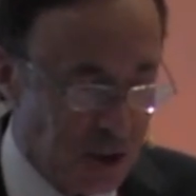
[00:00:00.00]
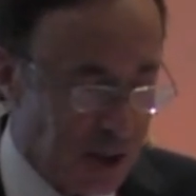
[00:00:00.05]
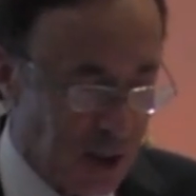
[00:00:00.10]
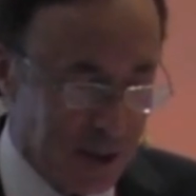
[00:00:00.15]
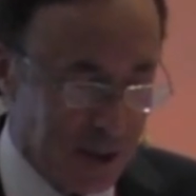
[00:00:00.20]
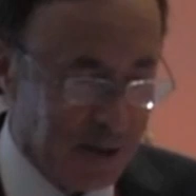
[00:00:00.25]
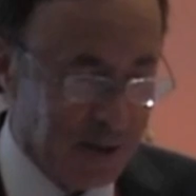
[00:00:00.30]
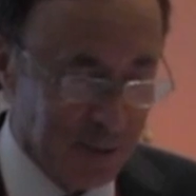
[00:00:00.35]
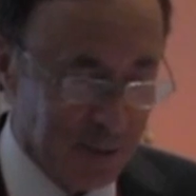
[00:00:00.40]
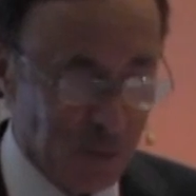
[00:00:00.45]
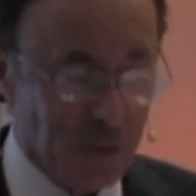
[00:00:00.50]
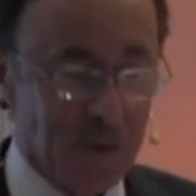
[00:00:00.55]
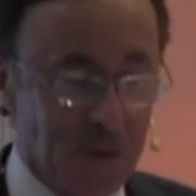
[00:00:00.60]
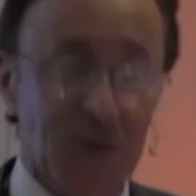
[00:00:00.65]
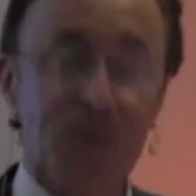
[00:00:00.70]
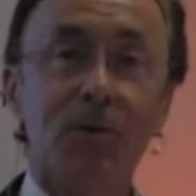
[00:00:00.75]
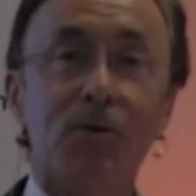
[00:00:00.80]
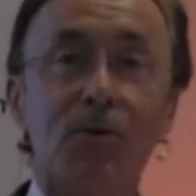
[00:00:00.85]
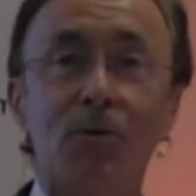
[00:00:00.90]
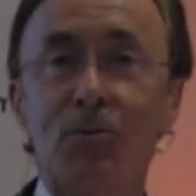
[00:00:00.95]
I don't have
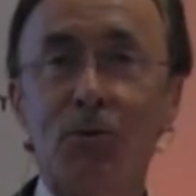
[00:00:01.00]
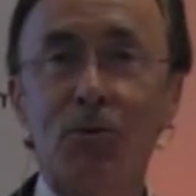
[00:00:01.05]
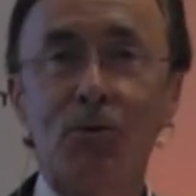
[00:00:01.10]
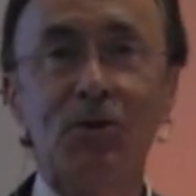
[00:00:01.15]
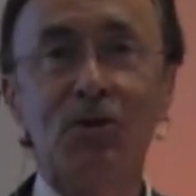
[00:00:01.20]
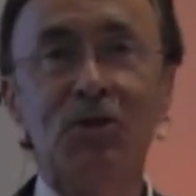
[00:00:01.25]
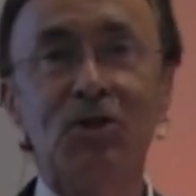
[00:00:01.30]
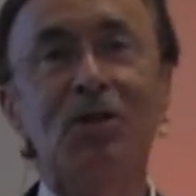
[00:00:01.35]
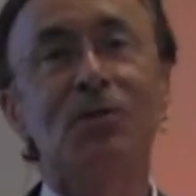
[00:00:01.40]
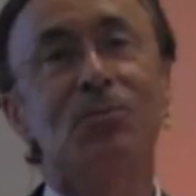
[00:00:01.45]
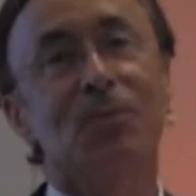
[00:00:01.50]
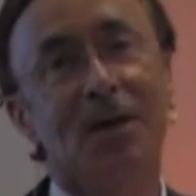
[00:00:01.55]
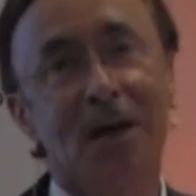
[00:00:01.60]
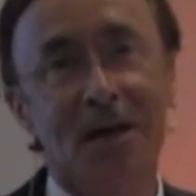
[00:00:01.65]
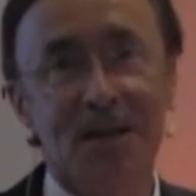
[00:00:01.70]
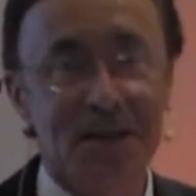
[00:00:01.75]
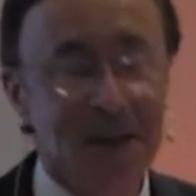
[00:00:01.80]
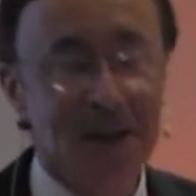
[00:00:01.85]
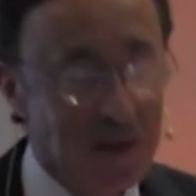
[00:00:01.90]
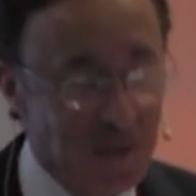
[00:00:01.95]
hemochromatosis genes, but I
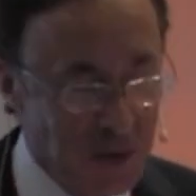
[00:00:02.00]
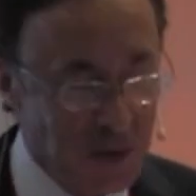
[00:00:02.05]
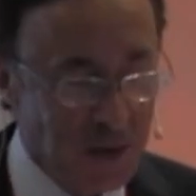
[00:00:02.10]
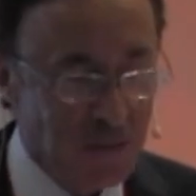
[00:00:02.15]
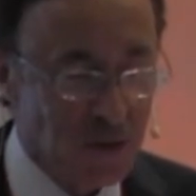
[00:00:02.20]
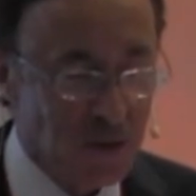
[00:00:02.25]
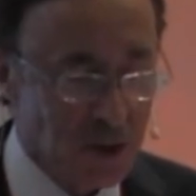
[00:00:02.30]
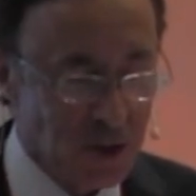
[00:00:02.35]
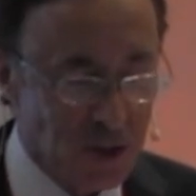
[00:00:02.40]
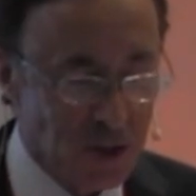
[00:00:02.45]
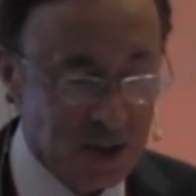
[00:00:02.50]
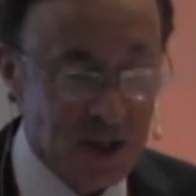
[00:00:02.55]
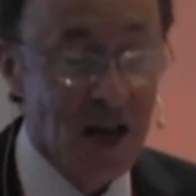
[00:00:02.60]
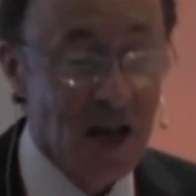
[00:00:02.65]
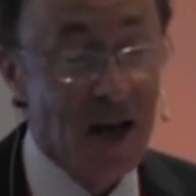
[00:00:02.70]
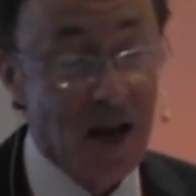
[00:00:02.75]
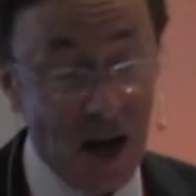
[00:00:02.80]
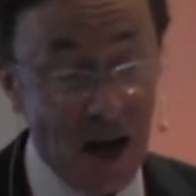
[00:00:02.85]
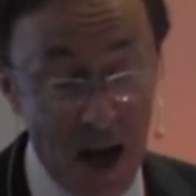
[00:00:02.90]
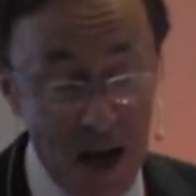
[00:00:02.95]
definitely have green genes.
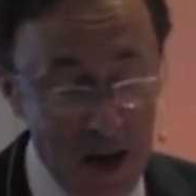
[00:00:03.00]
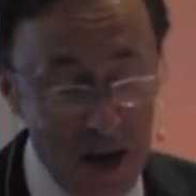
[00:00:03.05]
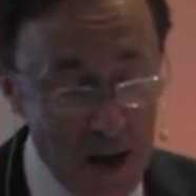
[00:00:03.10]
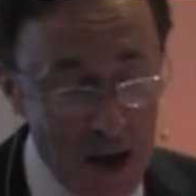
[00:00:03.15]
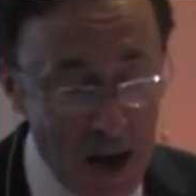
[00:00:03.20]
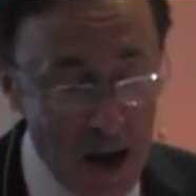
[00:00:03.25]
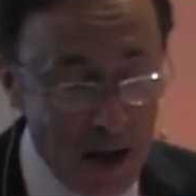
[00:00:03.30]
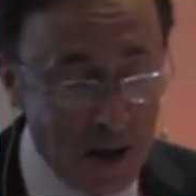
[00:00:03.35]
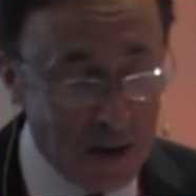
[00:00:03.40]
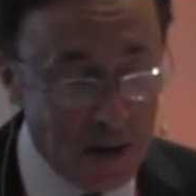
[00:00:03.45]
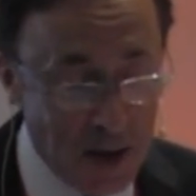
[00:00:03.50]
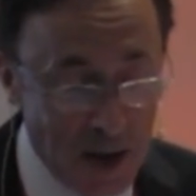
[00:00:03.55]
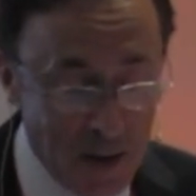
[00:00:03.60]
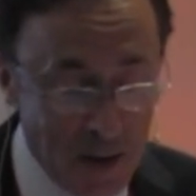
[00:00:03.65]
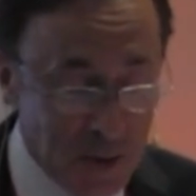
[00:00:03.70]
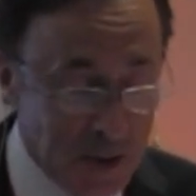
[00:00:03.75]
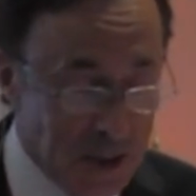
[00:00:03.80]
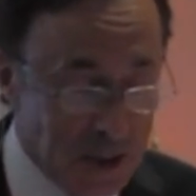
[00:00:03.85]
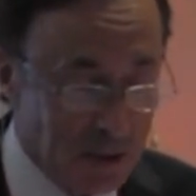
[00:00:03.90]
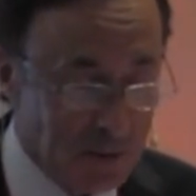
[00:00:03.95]
I'm
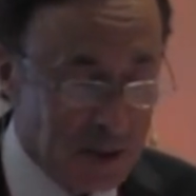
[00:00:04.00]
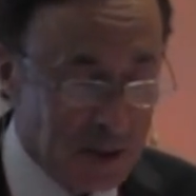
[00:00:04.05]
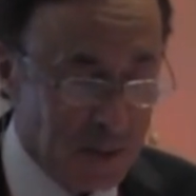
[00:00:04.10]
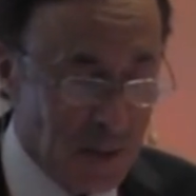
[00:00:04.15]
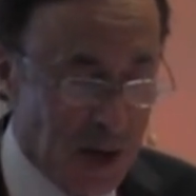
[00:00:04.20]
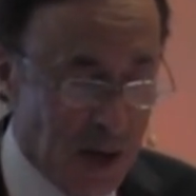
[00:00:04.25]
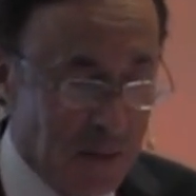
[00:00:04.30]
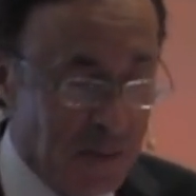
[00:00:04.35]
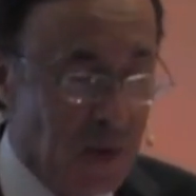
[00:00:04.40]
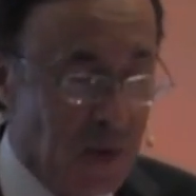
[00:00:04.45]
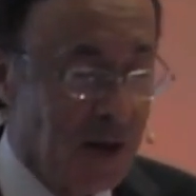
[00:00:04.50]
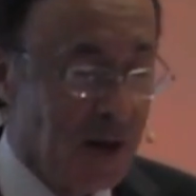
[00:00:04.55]
a Celtic man.